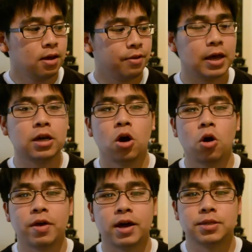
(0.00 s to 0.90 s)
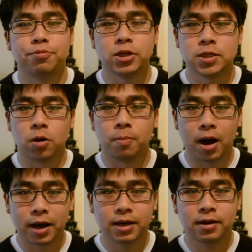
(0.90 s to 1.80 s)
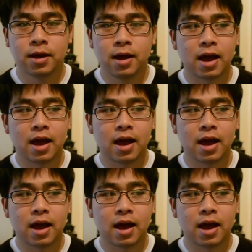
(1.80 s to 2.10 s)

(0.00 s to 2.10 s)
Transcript: they know that it's a pretty small market,